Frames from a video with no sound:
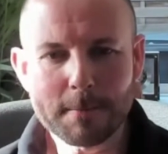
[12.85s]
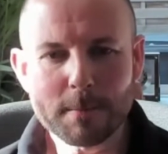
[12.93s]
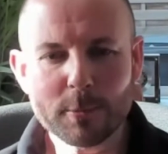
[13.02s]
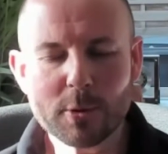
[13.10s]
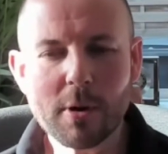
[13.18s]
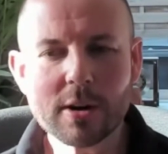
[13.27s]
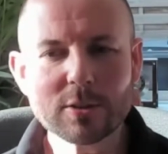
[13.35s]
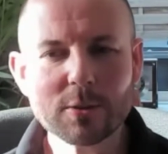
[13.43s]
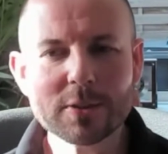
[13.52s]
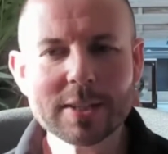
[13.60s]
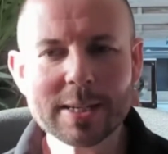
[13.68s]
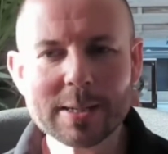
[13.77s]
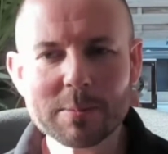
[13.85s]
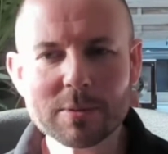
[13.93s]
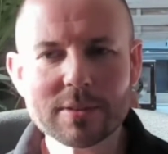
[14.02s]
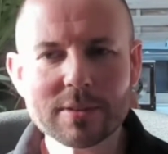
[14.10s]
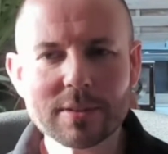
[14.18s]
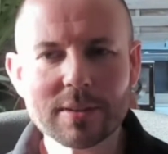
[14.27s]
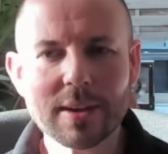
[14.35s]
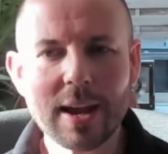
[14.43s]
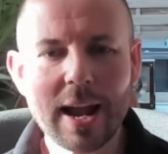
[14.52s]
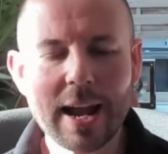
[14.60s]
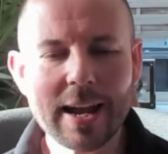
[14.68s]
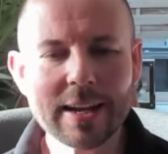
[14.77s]
So Microsoft Teams
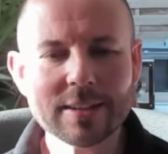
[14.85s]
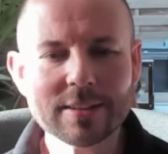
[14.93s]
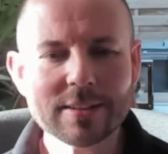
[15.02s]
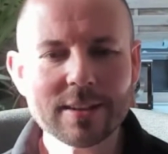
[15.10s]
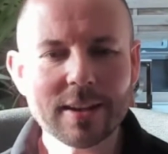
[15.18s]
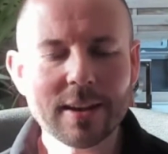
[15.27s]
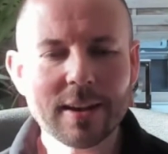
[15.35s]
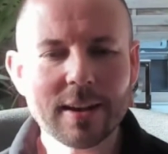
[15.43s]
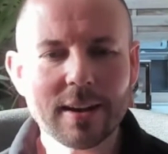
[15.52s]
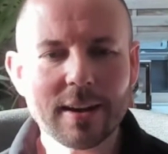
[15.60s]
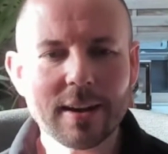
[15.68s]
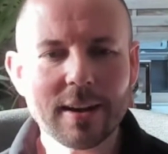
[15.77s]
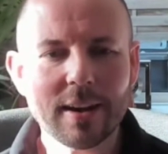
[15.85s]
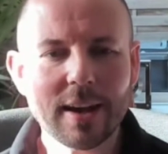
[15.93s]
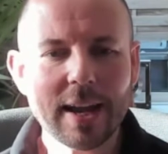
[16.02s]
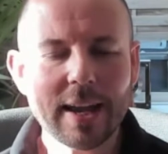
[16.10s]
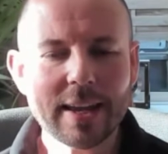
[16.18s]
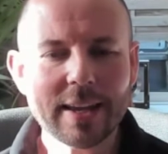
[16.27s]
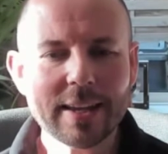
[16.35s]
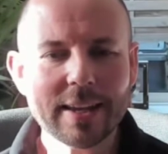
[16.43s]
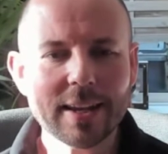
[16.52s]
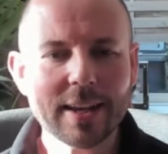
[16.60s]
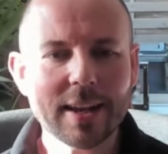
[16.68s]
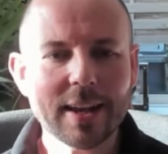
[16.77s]
has a
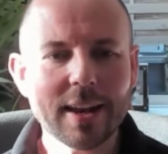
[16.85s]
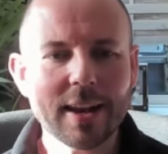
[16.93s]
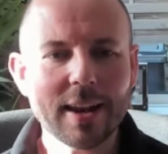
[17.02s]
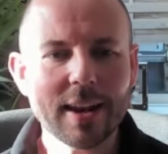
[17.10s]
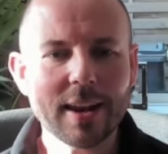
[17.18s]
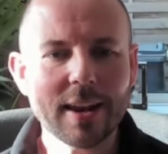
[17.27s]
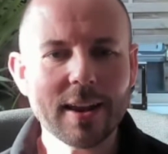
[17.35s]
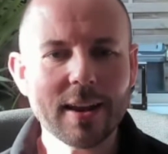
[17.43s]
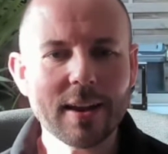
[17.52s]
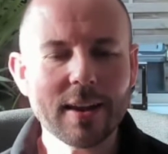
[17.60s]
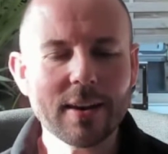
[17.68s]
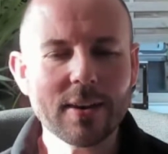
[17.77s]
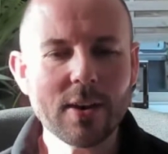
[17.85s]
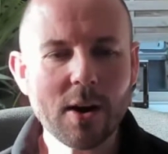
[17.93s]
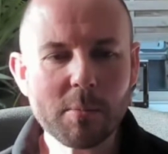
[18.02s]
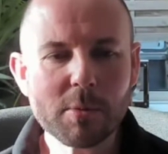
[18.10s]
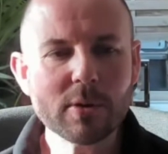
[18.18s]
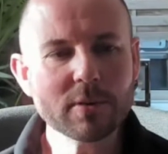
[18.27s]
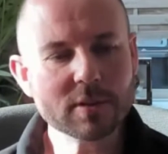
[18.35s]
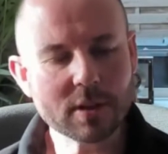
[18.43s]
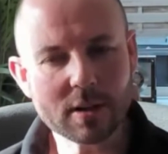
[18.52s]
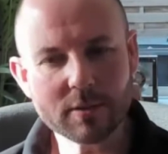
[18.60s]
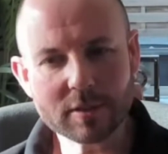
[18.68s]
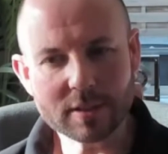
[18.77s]
number of
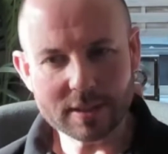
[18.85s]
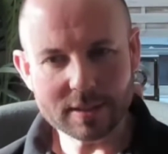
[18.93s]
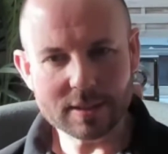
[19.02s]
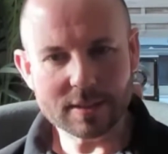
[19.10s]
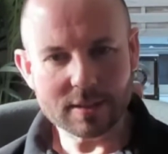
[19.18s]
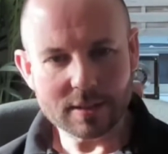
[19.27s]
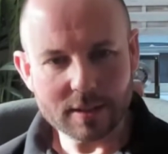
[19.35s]
services